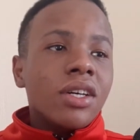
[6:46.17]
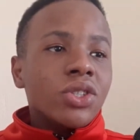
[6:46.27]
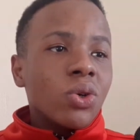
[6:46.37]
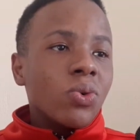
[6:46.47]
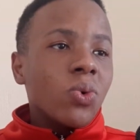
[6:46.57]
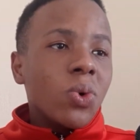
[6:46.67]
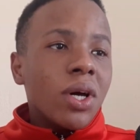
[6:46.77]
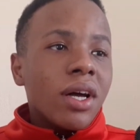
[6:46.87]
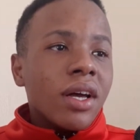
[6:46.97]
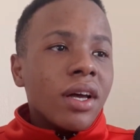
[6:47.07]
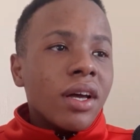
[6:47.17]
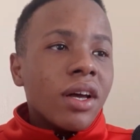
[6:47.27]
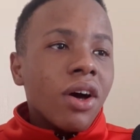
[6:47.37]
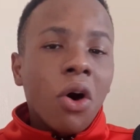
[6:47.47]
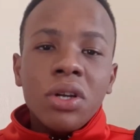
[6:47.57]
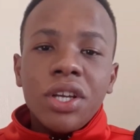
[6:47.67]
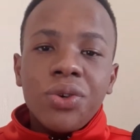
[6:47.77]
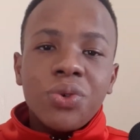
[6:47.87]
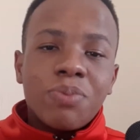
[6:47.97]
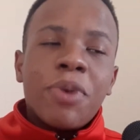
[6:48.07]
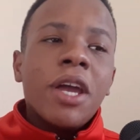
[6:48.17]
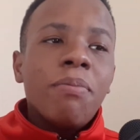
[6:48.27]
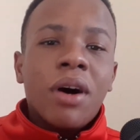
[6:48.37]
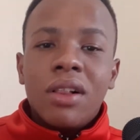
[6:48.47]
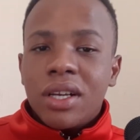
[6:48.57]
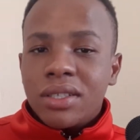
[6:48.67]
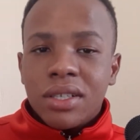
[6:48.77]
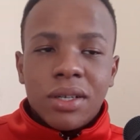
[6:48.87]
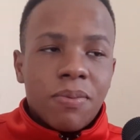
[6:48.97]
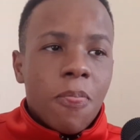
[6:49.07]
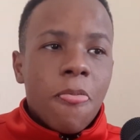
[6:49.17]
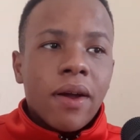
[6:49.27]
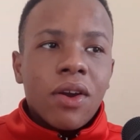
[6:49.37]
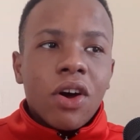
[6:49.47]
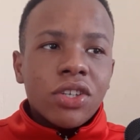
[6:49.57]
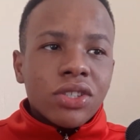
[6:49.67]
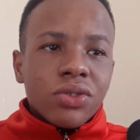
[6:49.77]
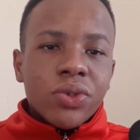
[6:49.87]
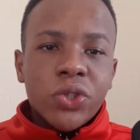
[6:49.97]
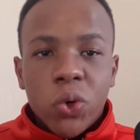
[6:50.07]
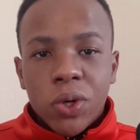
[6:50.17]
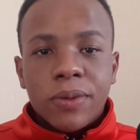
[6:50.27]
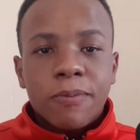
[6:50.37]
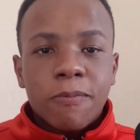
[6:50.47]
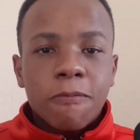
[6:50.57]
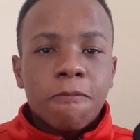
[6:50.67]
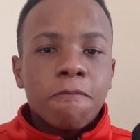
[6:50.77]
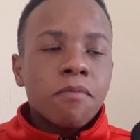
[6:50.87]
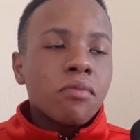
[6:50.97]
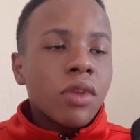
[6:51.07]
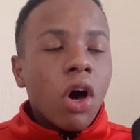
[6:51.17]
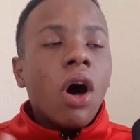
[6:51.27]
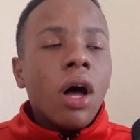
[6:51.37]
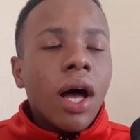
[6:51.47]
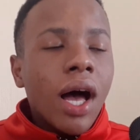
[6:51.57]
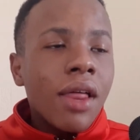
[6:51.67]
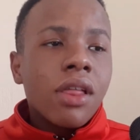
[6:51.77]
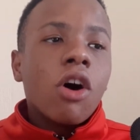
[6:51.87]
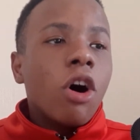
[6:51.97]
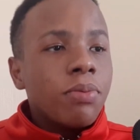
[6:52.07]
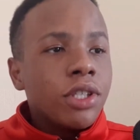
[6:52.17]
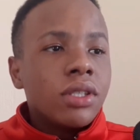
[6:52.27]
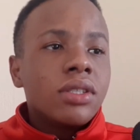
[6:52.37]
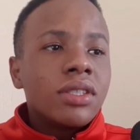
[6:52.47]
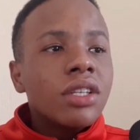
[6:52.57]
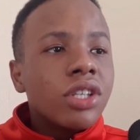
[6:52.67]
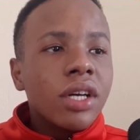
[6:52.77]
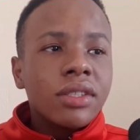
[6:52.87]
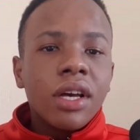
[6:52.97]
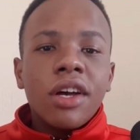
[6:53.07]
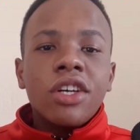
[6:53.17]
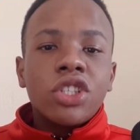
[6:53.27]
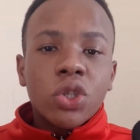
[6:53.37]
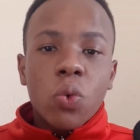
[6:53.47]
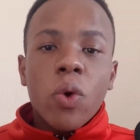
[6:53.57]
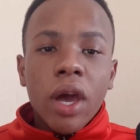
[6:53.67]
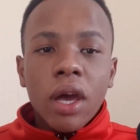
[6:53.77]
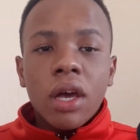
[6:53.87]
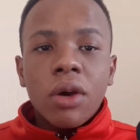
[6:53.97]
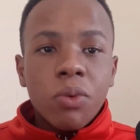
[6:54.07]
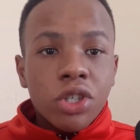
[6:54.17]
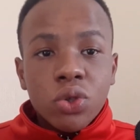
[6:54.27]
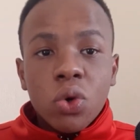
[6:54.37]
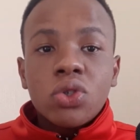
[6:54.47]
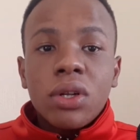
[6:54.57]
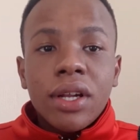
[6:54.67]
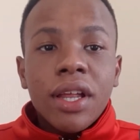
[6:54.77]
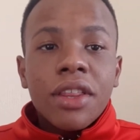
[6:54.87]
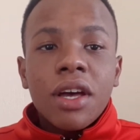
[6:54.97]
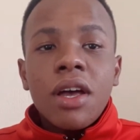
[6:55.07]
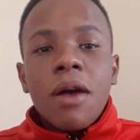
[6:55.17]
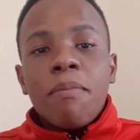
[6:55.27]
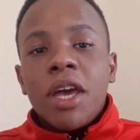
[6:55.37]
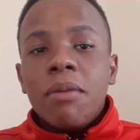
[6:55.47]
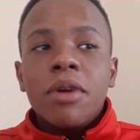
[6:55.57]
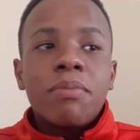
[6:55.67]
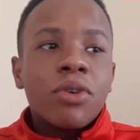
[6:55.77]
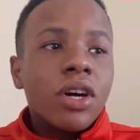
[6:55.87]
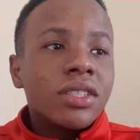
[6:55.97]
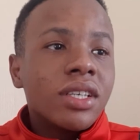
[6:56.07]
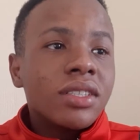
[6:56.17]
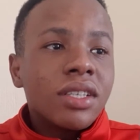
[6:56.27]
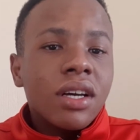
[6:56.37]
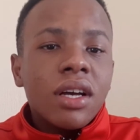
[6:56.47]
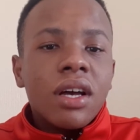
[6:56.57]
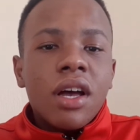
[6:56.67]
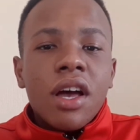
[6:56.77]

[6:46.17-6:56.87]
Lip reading: So only use PayPal as a last resort. There are other options such as Square, which is also another payment processor.